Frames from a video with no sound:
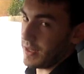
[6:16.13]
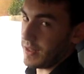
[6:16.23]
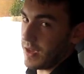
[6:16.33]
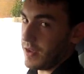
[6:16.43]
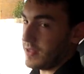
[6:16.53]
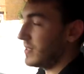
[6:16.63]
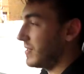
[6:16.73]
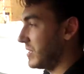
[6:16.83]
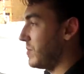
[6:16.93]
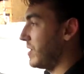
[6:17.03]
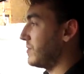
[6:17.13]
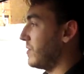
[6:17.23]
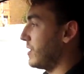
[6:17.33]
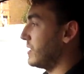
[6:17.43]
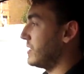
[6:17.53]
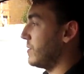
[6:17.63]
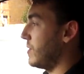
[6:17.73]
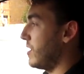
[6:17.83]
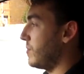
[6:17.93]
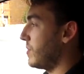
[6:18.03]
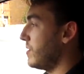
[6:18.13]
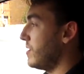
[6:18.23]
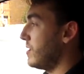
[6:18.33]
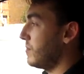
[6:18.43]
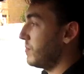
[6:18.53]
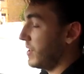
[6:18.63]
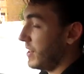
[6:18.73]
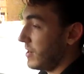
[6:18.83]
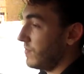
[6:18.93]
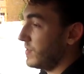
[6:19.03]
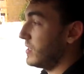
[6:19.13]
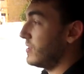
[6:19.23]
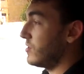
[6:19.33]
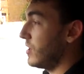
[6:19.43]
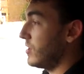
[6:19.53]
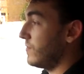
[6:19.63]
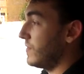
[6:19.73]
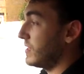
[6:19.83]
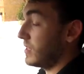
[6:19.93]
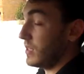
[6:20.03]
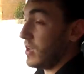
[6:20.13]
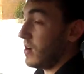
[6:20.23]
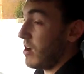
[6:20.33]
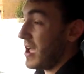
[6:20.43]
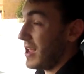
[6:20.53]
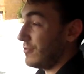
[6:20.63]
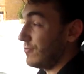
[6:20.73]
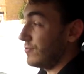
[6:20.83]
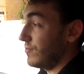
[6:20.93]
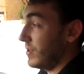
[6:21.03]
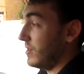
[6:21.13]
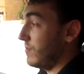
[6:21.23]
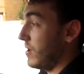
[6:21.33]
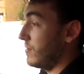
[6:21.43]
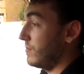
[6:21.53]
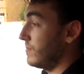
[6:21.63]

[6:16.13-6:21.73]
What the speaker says: in the arse. That's the best way I could sum it up. But then obviously the trade-off is that the car handles really well.